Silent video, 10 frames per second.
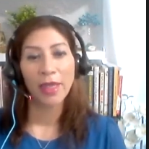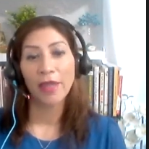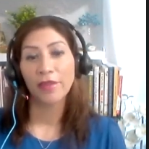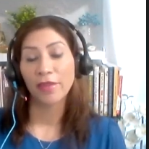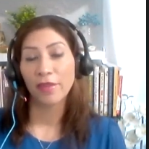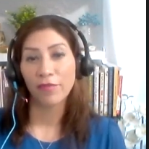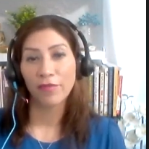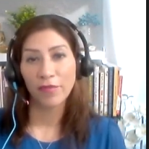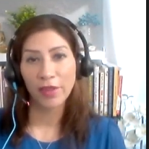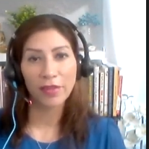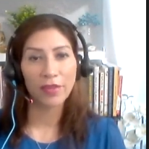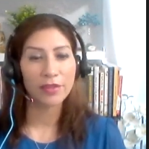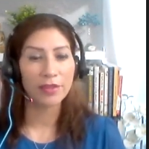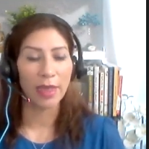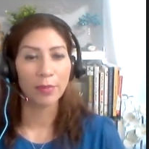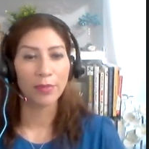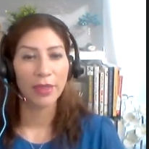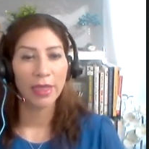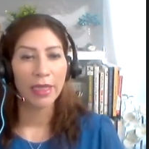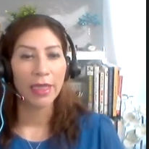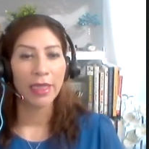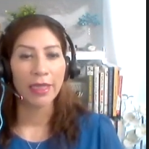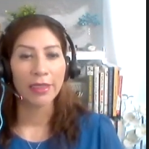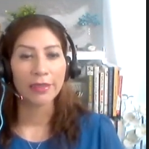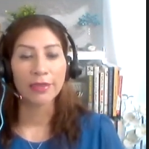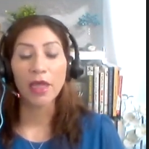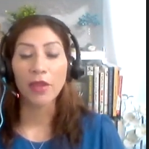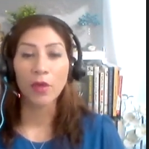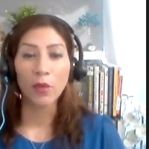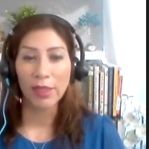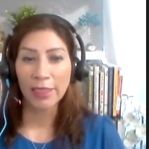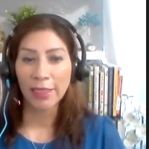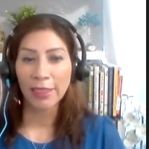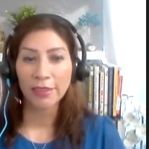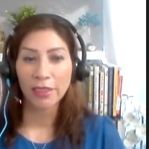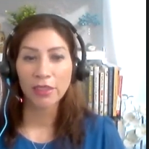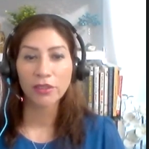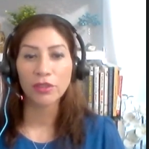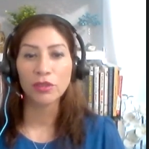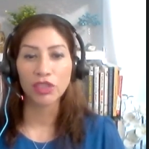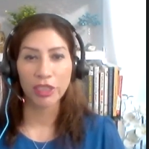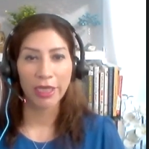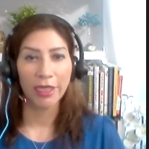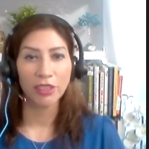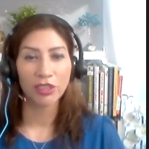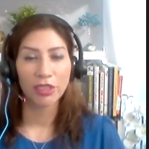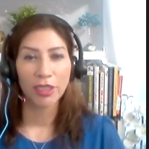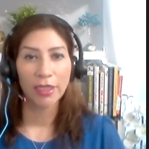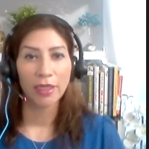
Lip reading: And then the fifth step is the willingness to change